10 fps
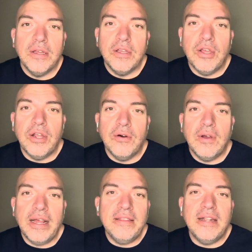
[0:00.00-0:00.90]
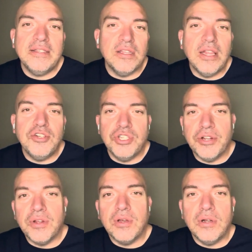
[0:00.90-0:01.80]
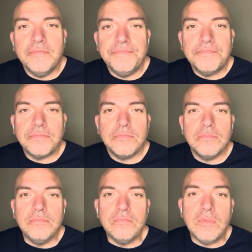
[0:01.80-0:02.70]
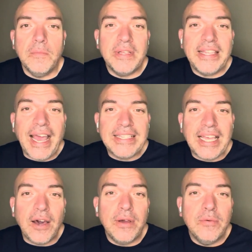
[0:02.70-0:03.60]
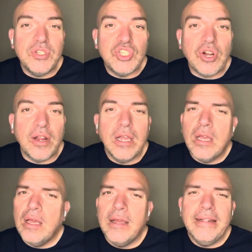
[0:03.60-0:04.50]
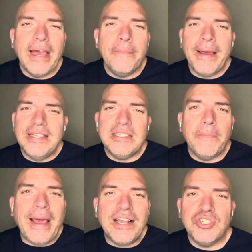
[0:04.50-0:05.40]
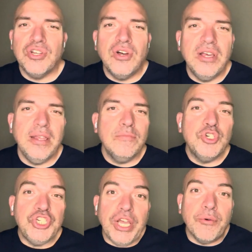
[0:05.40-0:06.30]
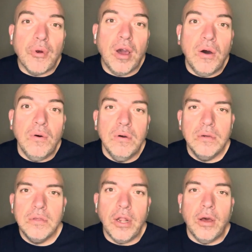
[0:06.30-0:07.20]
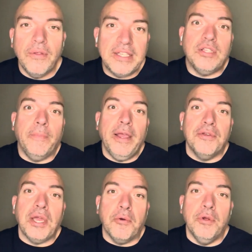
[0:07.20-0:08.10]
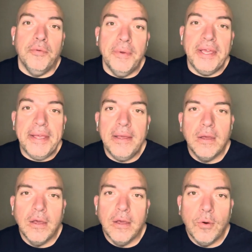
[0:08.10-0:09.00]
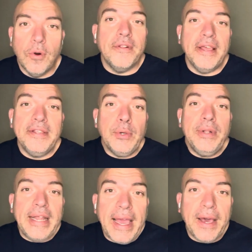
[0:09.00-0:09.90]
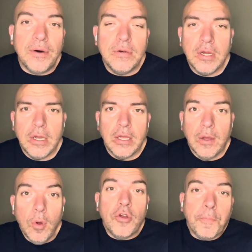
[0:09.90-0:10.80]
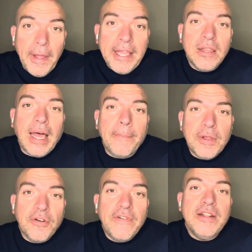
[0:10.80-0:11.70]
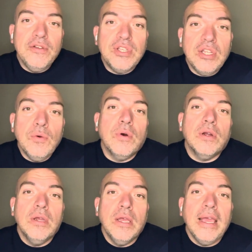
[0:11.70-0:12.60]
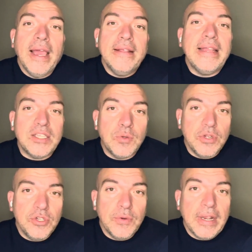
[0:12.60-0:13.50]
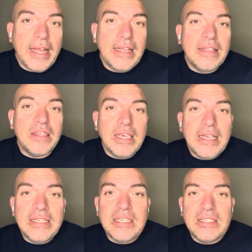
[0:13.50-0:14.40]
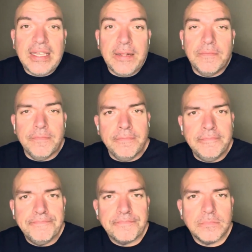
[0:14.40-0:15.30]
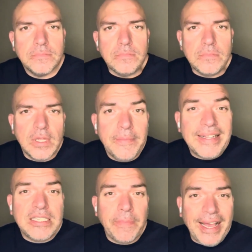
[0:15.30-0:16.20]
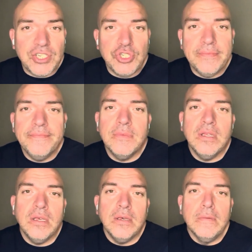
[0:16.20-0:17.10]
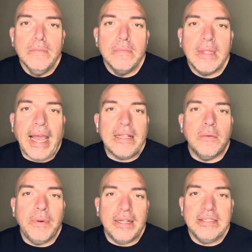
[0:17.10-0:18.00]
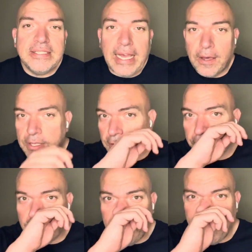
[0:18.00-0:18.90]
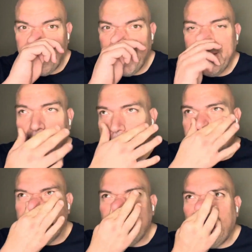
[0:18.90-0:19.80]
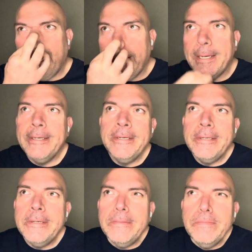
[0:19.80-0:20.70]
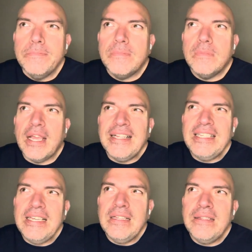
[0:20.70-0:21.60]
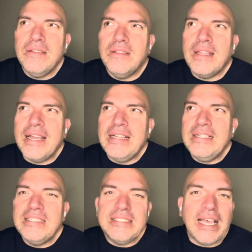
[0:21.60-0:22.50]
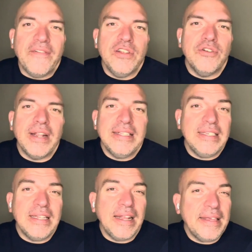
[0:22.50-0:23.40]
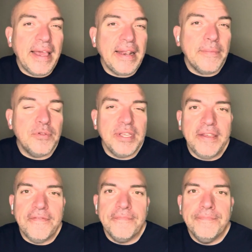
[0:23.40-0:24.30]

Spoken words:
And then it's a legendary call. But that's how it would start. Not by Sebastian calling them Shit Row, that's the band that got rid of me. What are they doing now? Well, they're playing a lot bigger venues than you are. And that's what they're doing. And the thing is that I met Sebastian at the Button South in Fort Lauderdale. It was 1997 or 1998, I believe.